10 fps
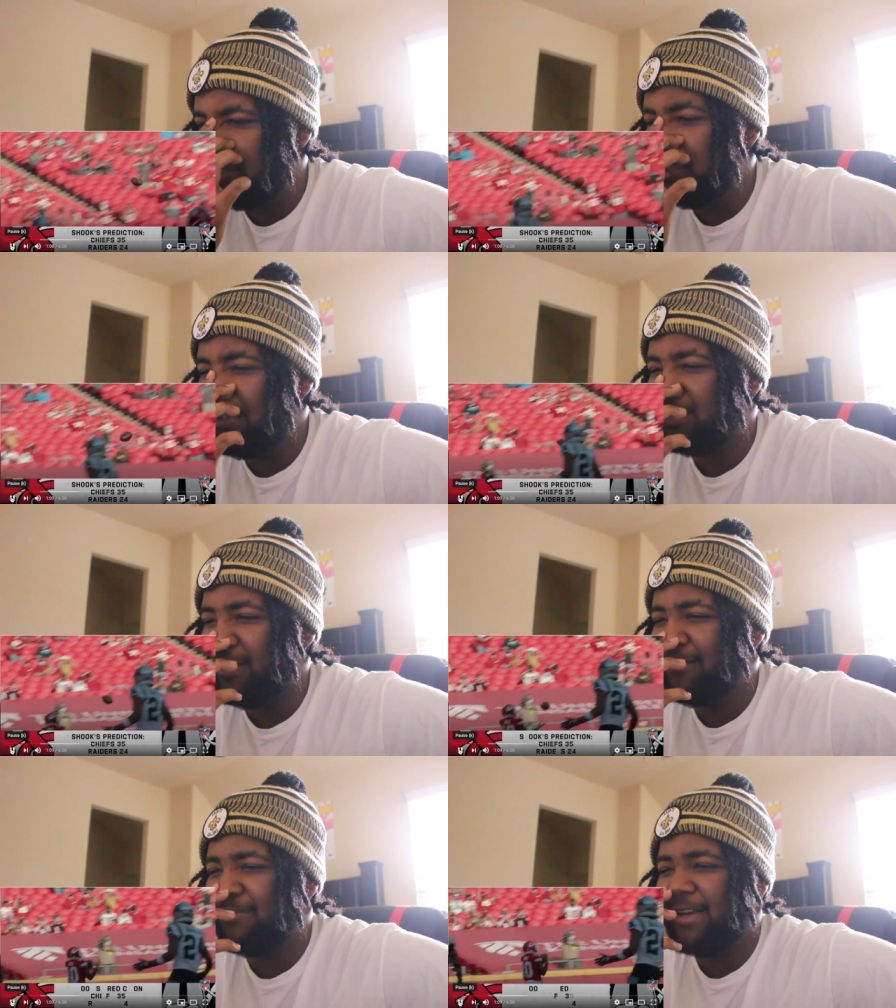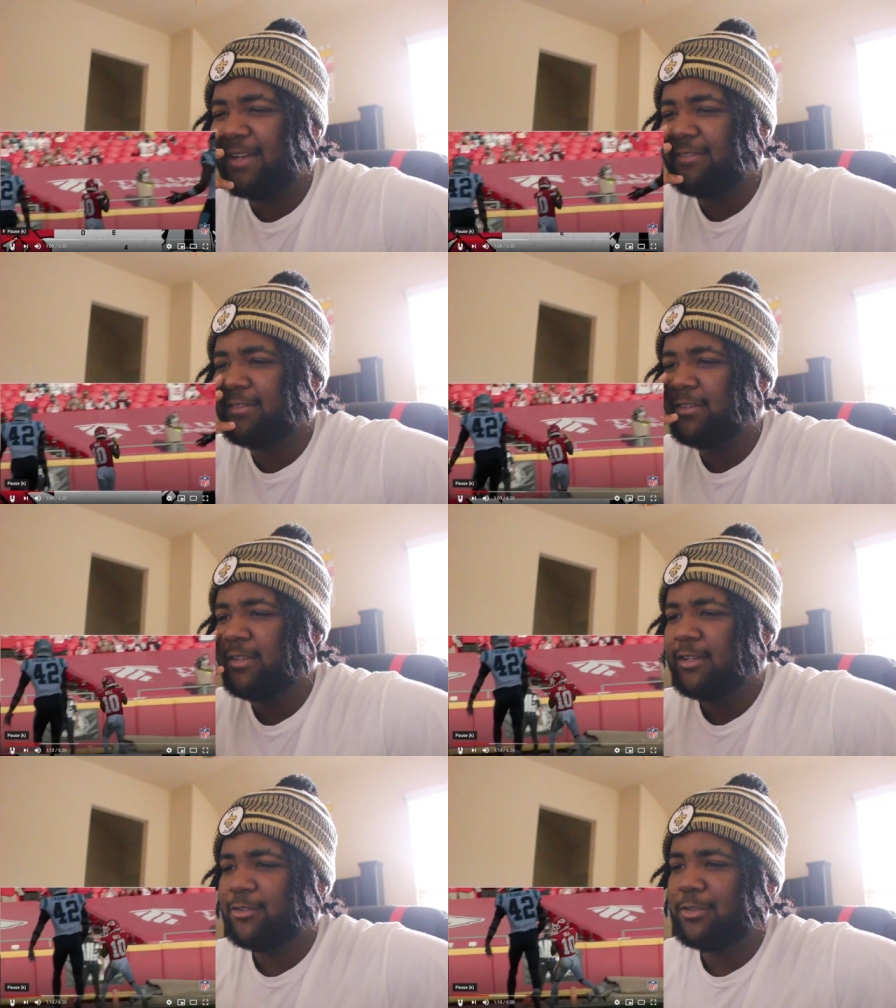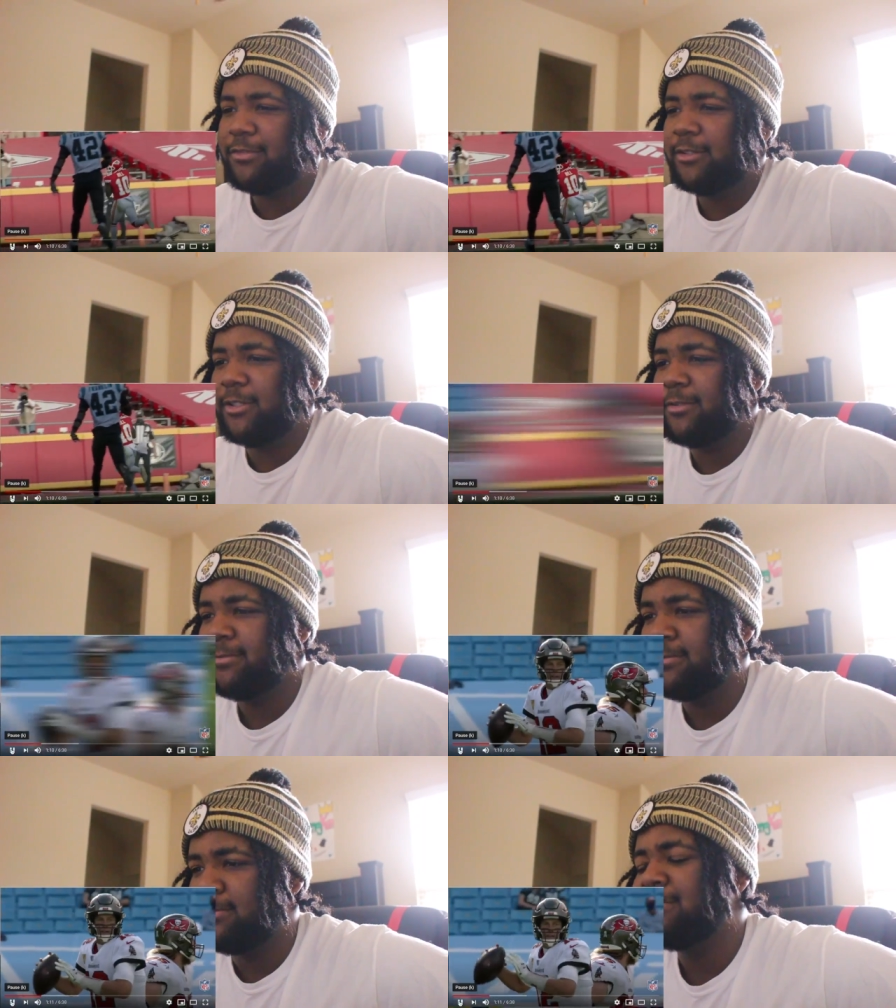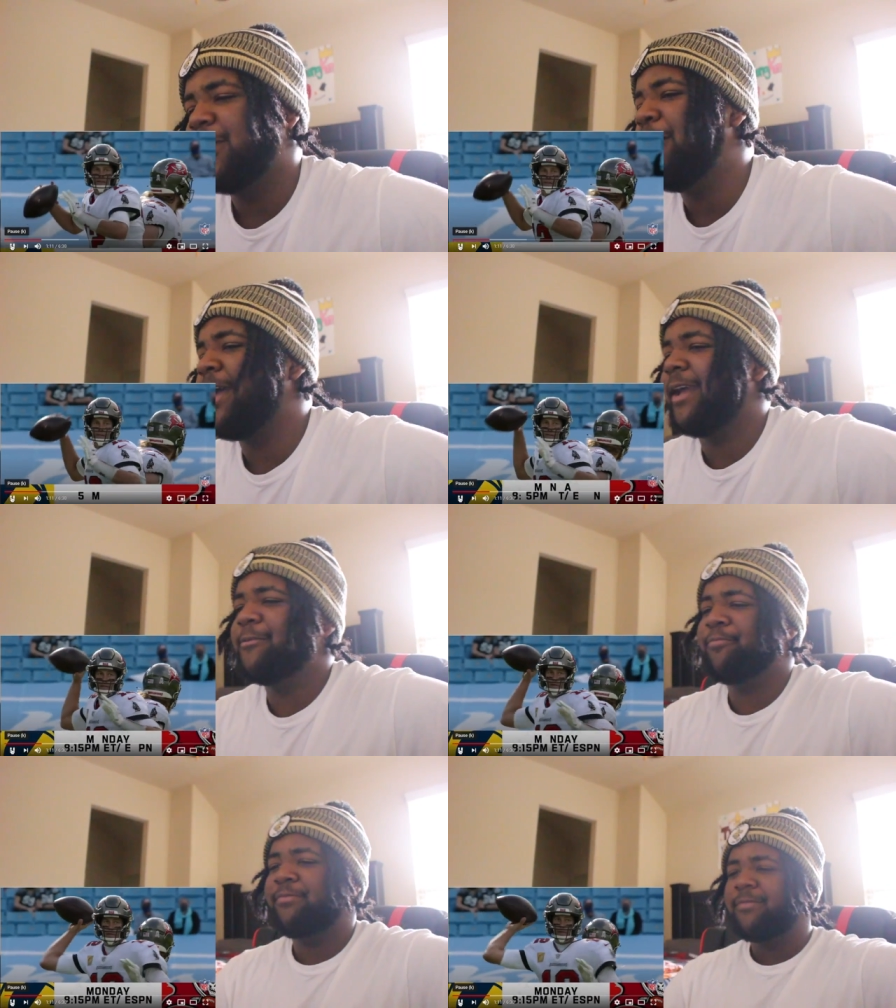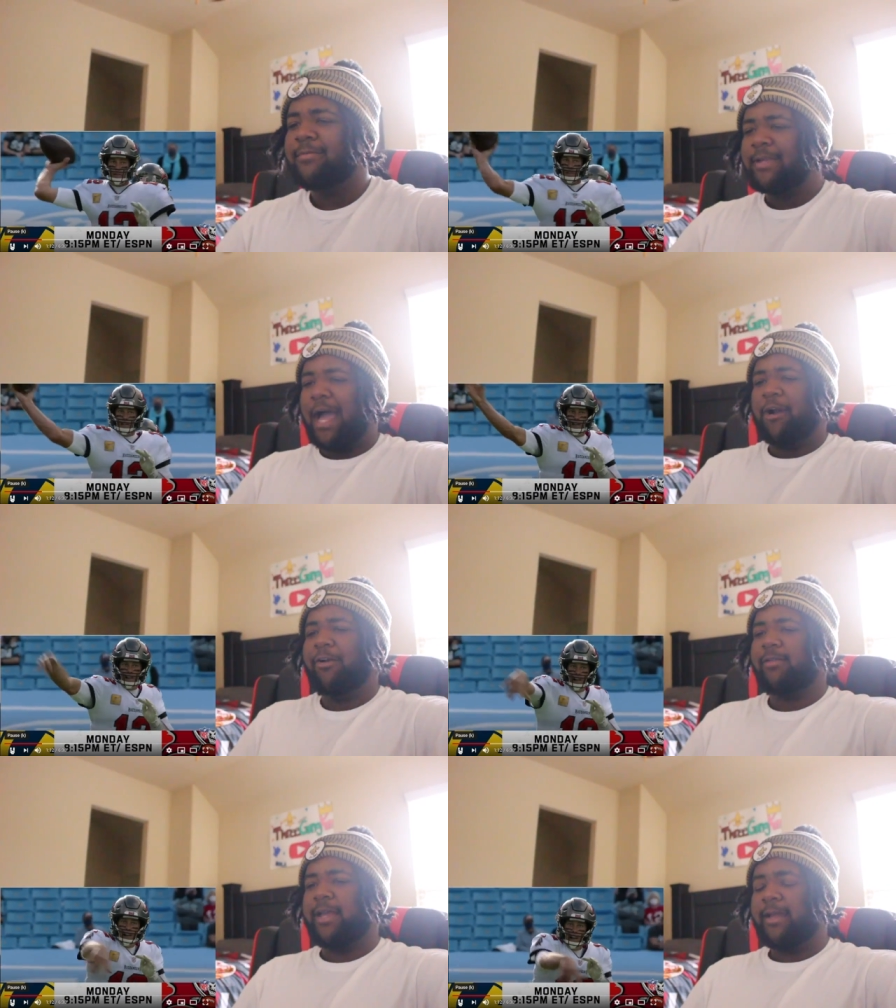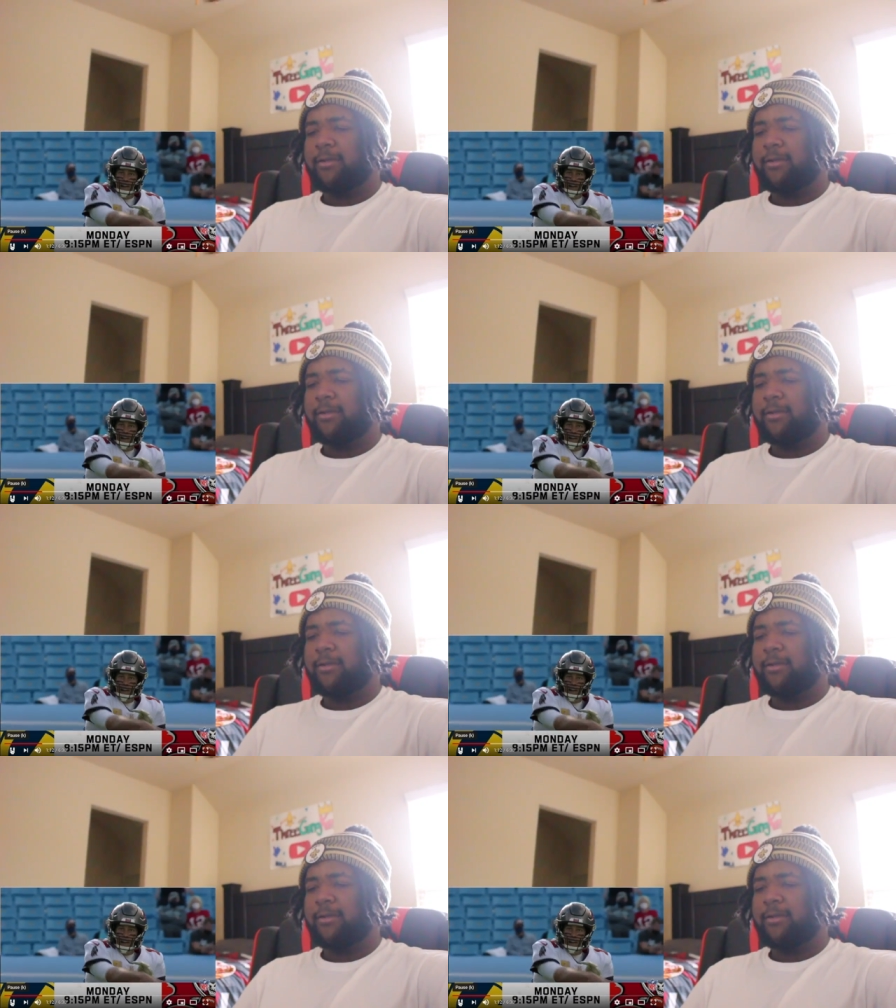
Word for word: Chiefs 35, 24. 24. Tom Brady's okay. Buccaneers are I get that.